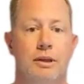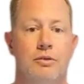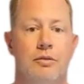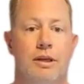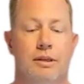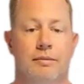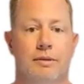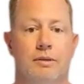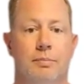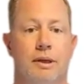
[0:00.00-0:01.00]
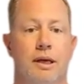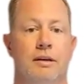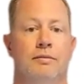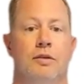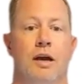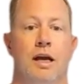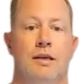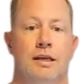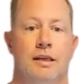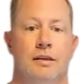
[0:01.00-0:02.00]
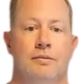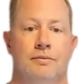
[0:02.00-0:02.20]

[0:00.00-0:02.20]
increase the visibility of your content.